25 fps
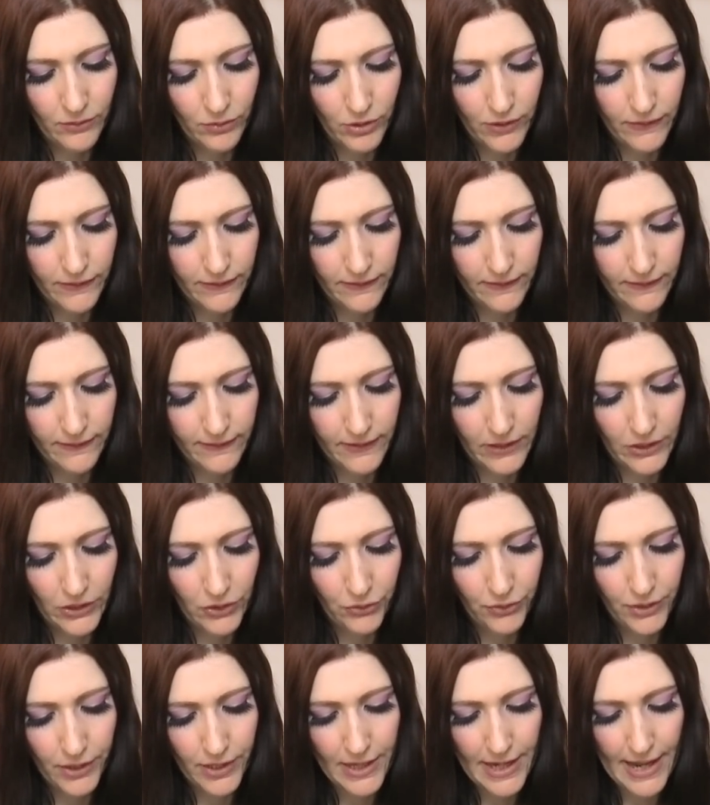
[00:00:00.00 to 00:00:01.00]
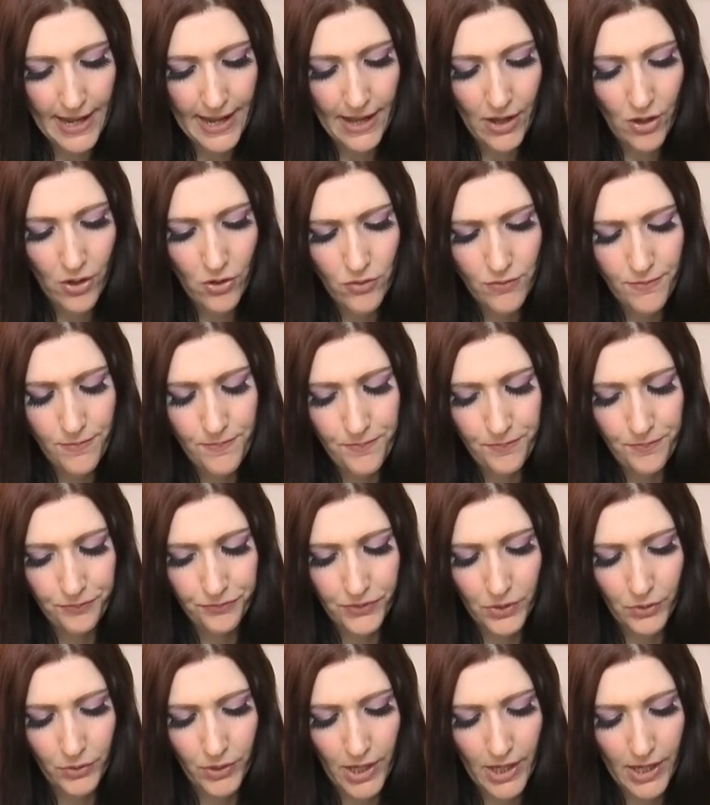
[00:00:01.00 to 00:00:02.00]
because it's here and now.
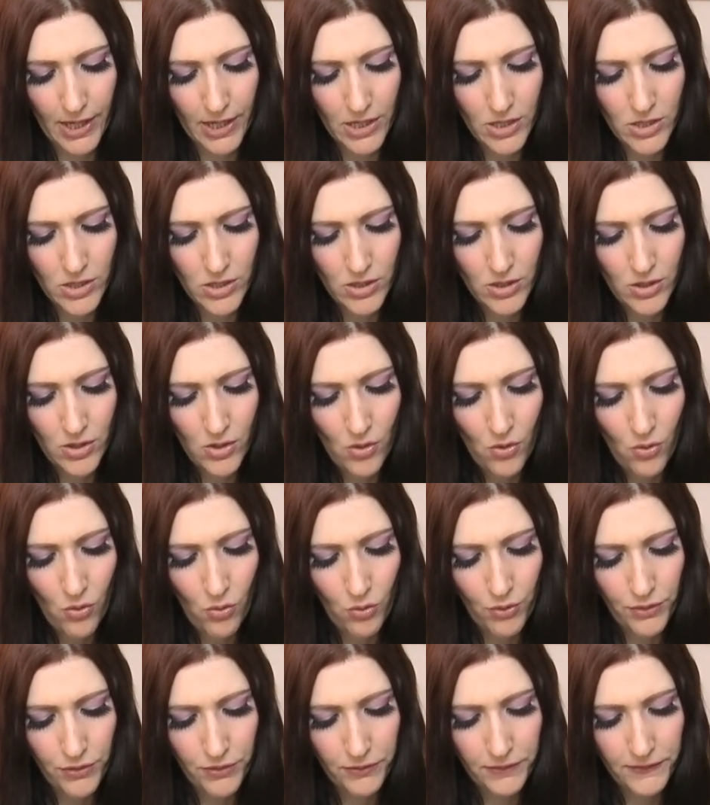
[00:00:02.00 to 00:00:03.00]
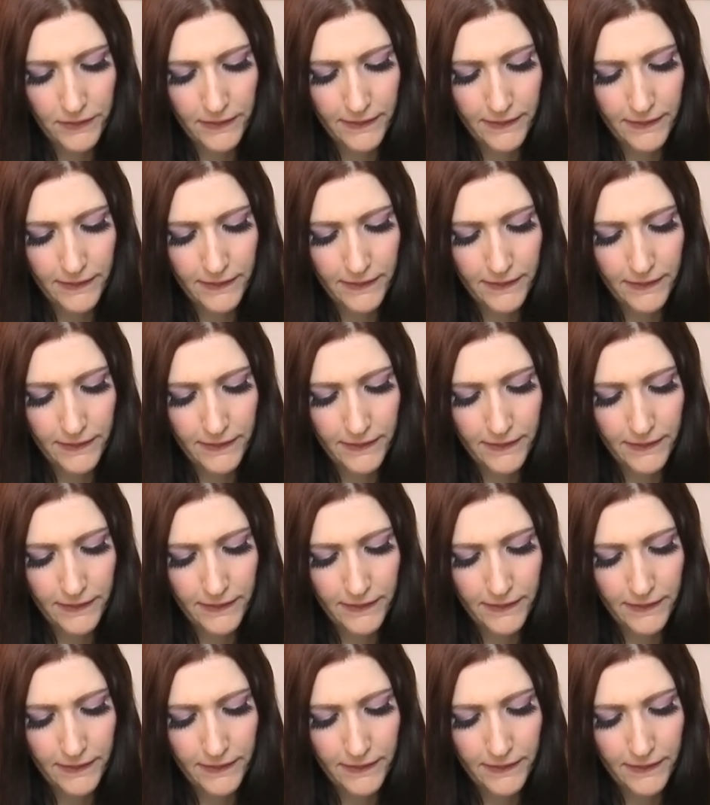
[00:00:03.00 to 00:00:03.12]
okay? Or there's a